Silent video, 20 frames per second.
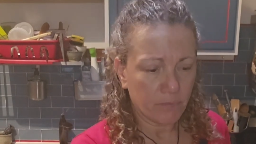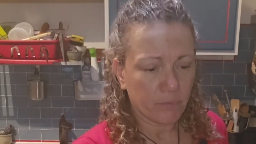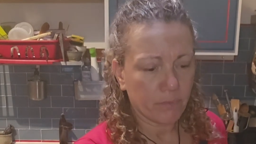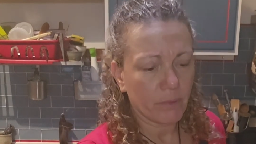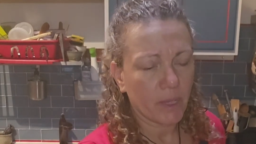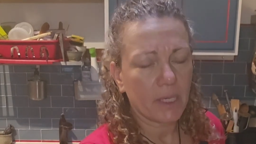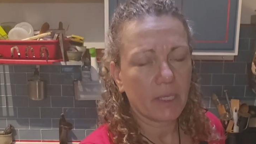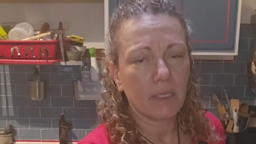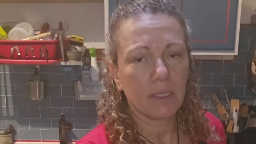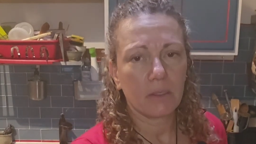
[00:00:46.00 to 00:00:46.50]

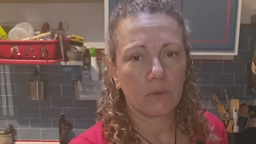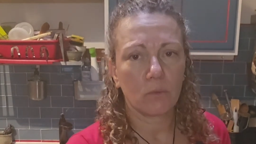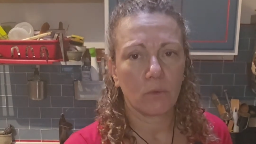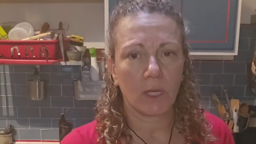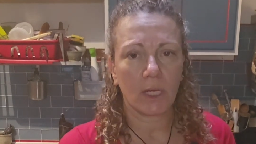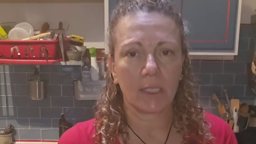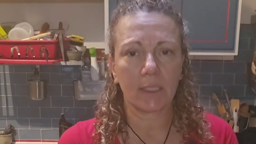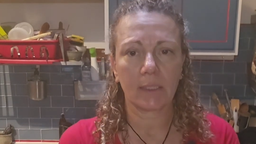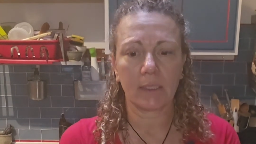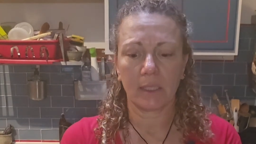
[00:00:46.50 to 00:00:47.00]
Making
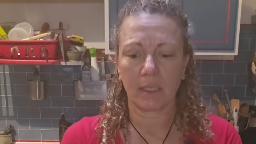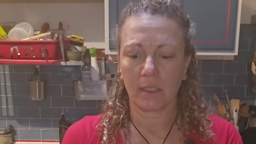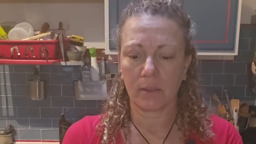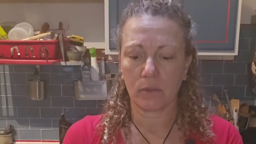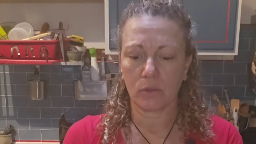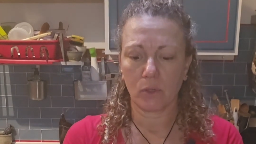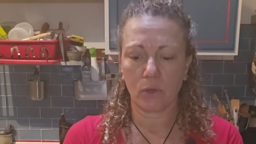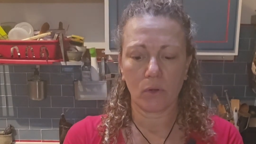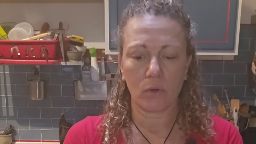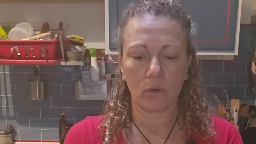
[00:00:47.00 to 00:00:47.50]
one
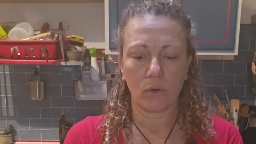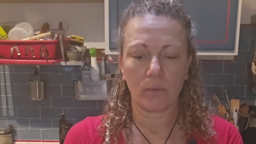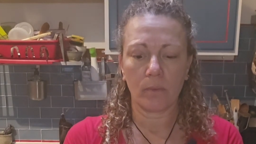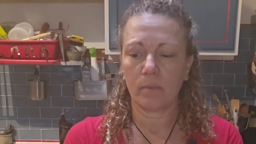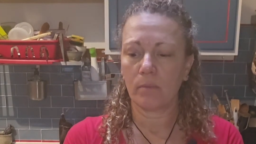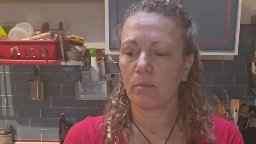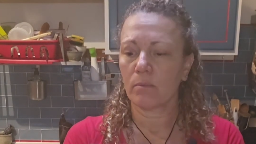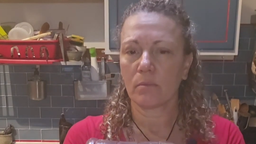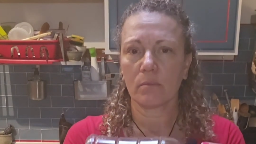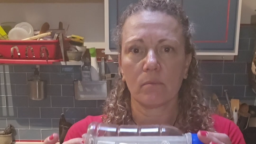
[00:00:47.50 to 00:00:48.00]
at
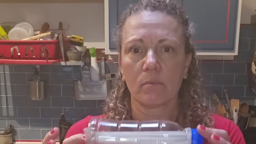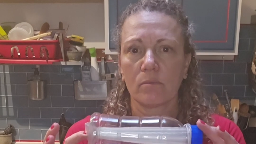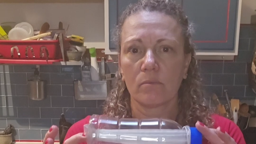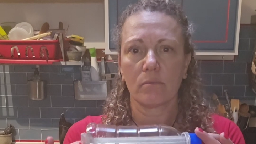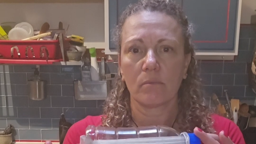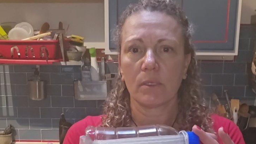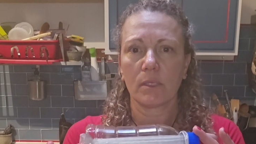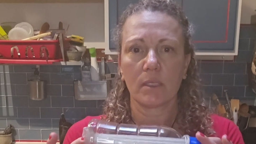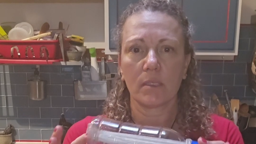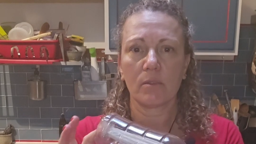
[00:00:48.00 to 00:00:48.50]
home
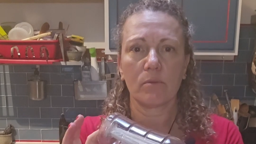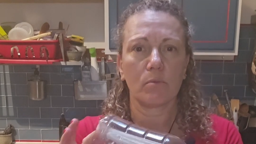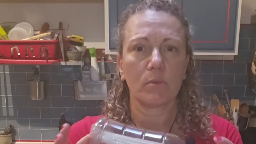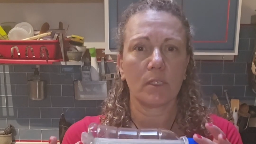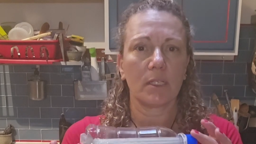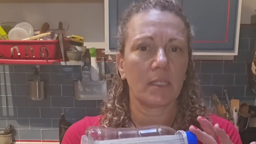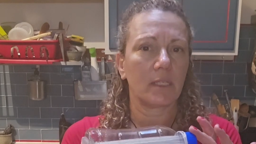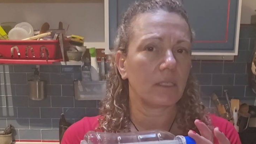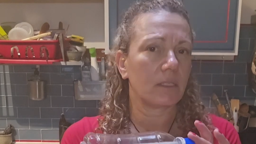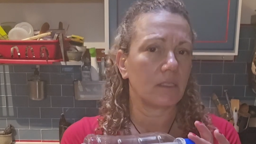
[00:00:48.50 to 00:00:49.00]
is
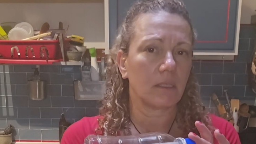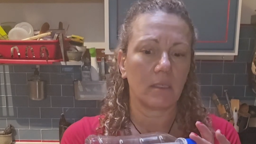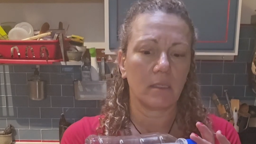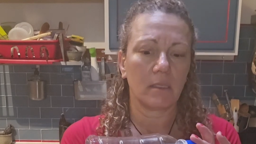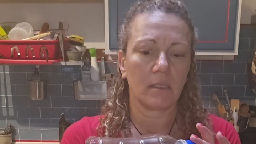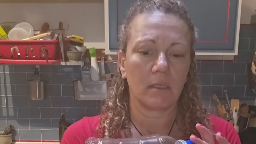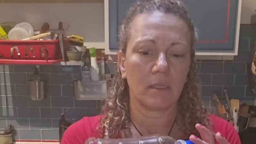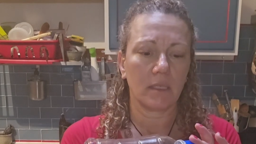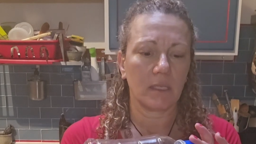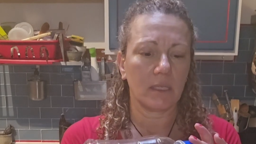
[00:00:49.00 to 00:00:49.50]

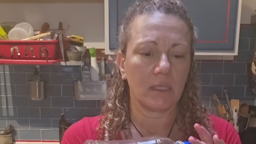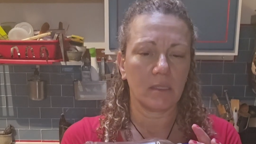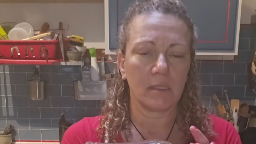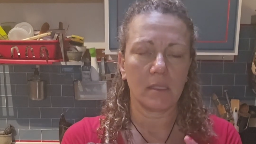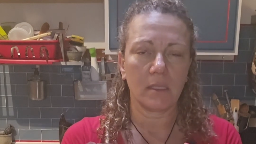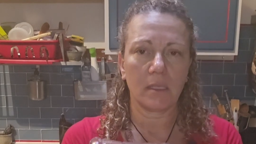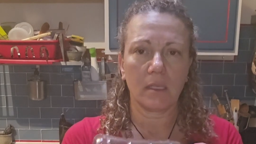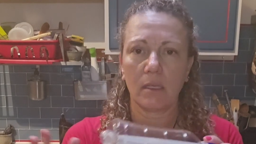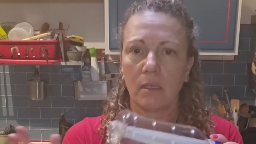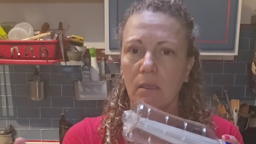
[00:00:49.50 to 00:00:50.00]
really
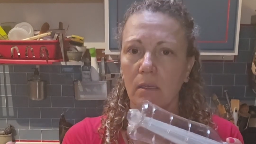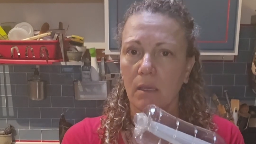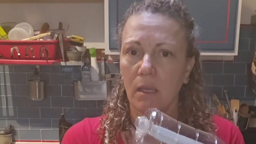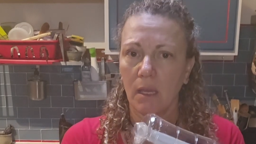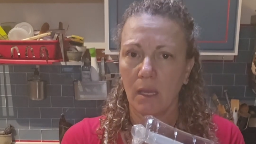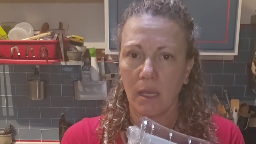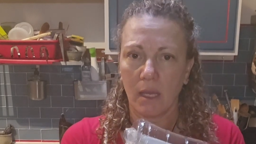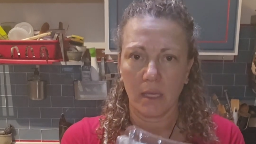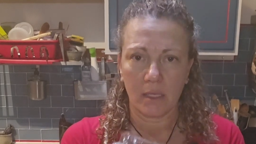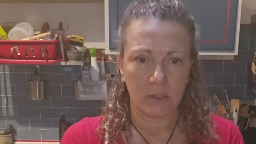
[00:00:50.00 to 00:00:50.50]
easy.
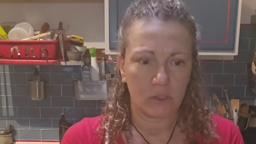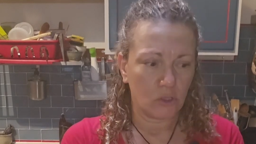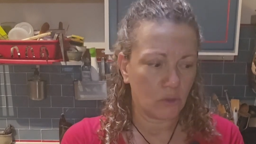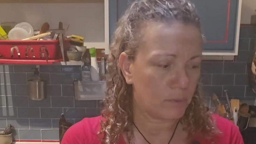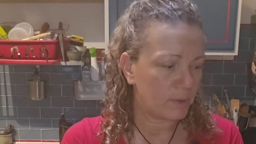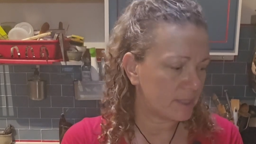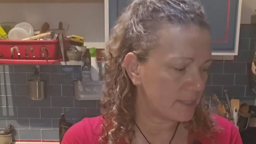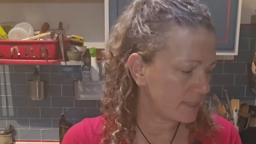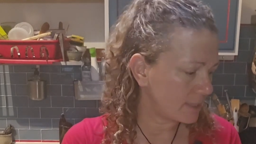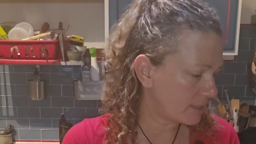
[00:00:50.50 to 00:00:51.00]
As you
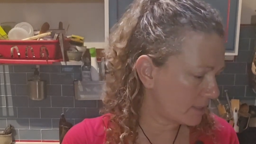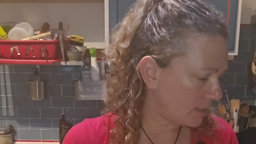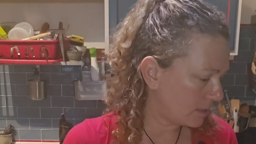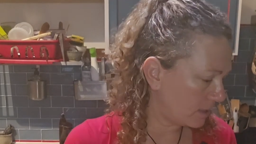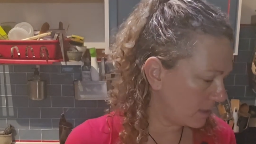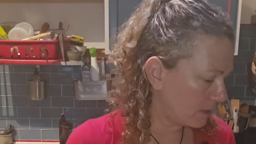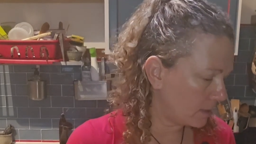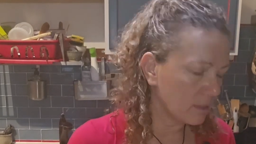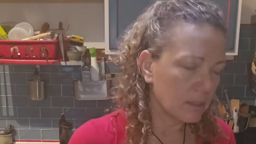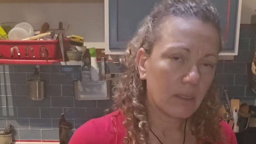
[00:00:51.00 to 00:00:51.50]
will
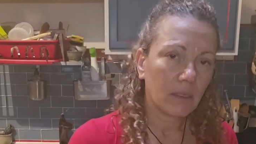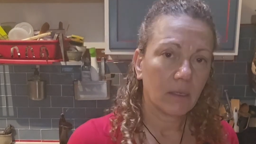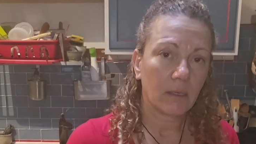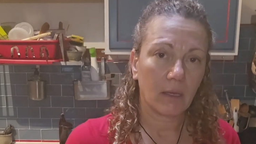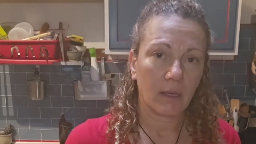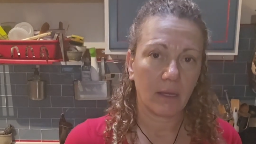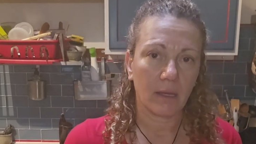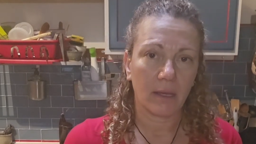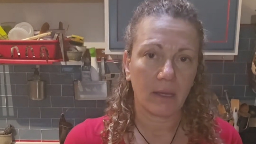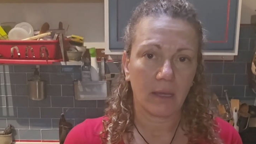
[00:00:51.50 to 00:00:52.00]
see,
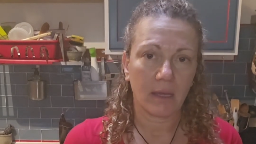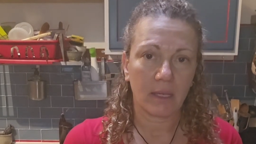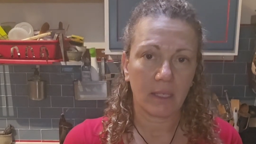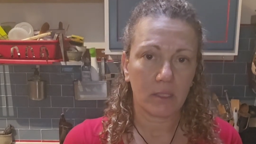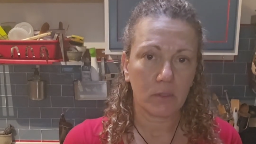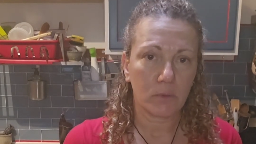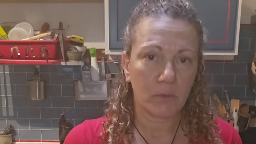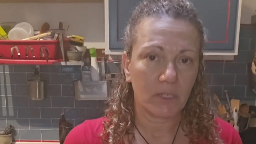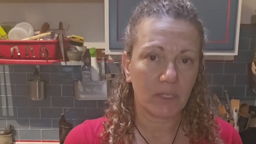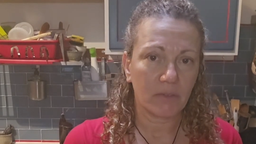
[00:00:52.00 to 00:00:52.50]

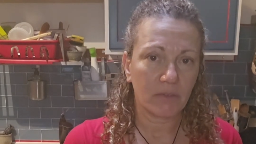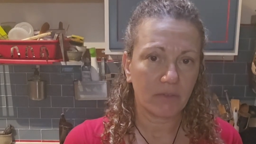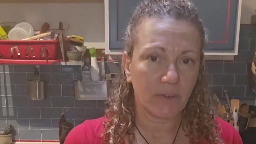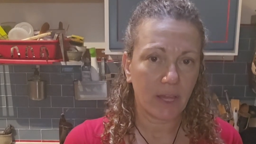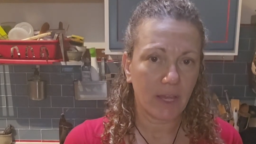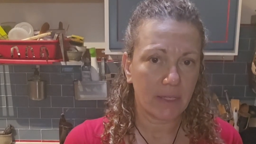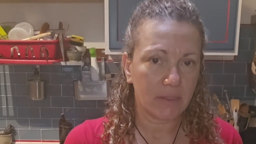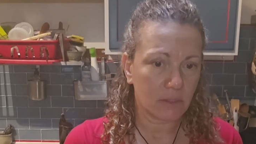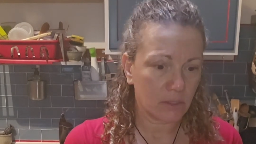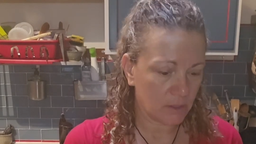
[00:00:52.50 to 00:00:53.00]
it's really
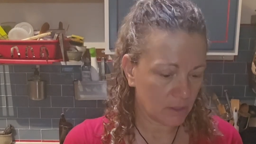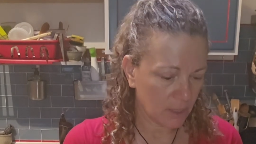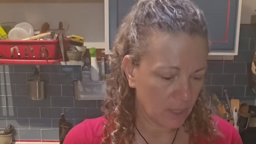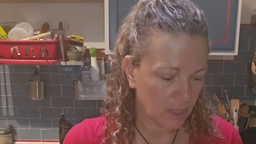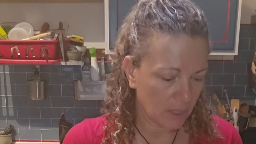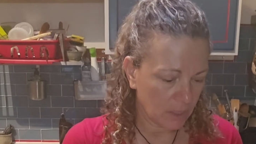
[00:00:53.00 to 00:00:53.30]
fast.